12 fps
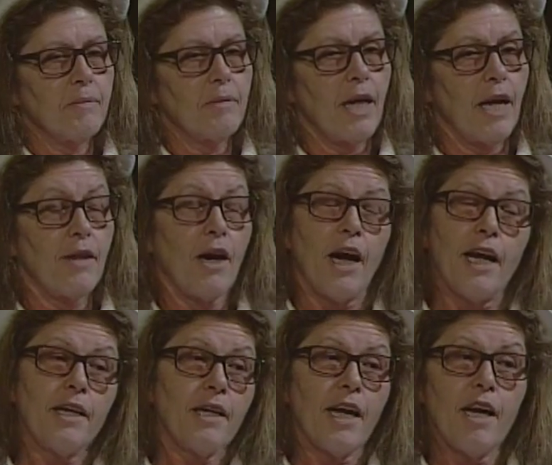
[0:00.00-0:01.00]
And
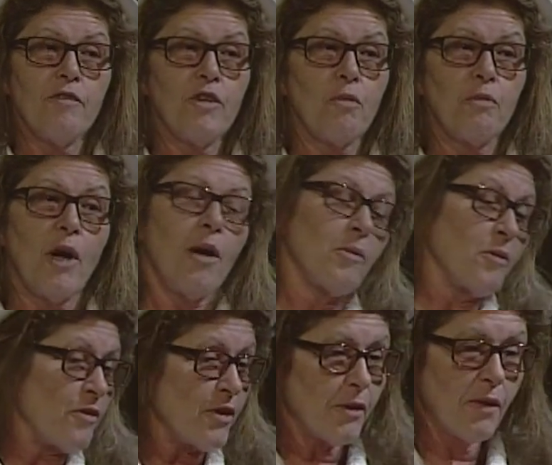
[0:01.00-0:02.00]
I have no problem.
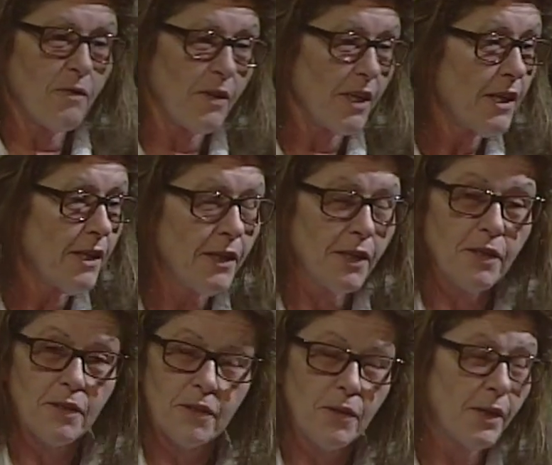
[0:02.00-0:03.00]
If you're a vegan and
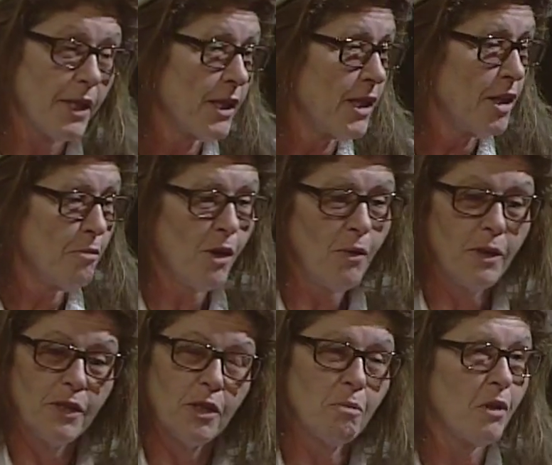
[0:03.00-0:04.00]
you're in chemo and
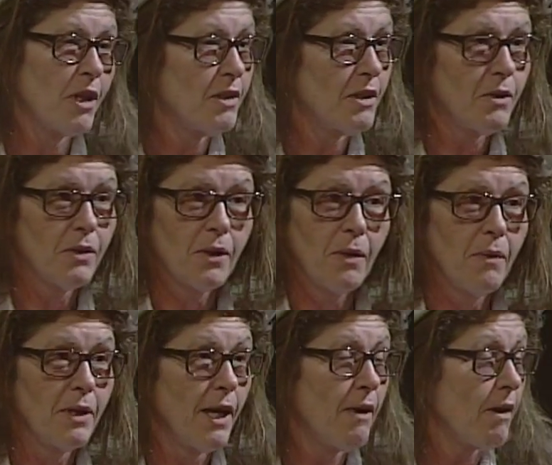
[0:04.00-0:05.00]
your blood cells are
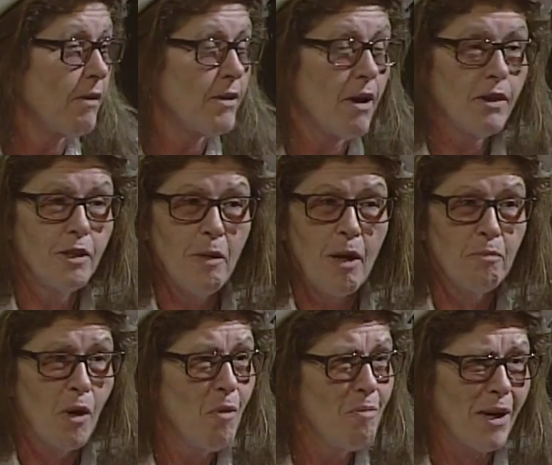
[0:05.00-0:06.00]
going down, I'll talk to you about
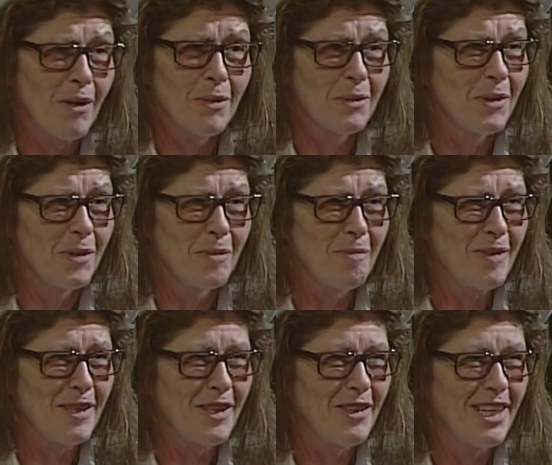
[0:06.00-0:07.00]
bone marrow soup. You
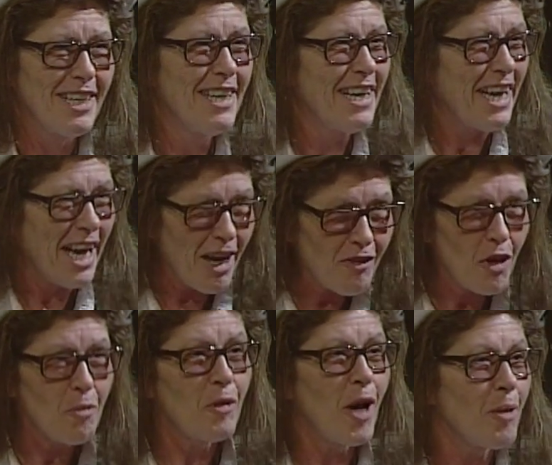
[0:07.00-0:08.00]
know, I have no
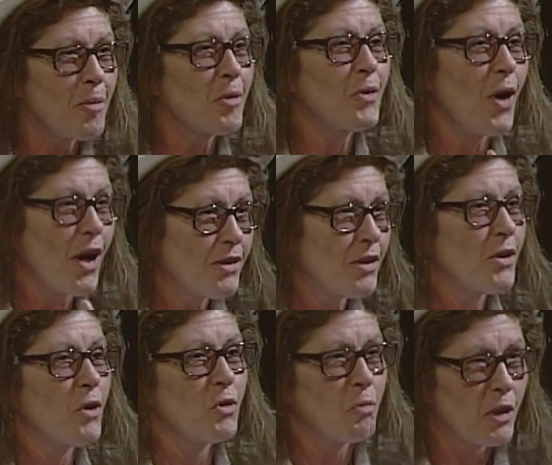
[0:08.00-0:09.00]
problem crossing
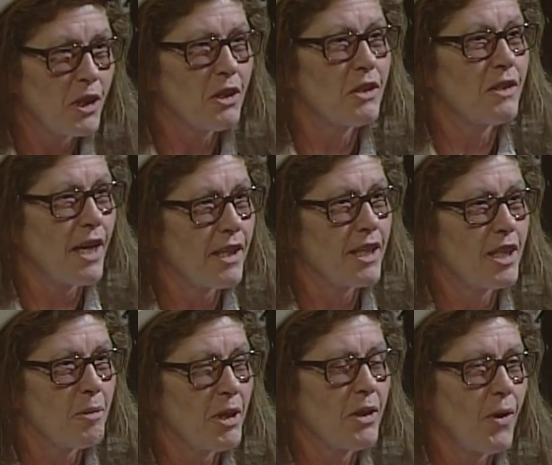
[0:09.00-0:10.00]
those bridges that need to
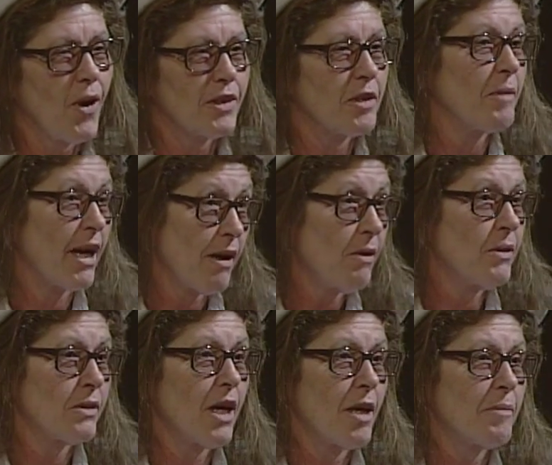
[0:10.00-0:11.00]
be crossed, and my elder
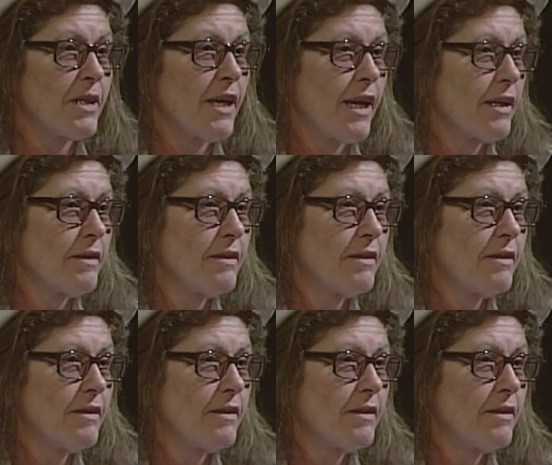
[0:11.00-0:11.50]
taught me that.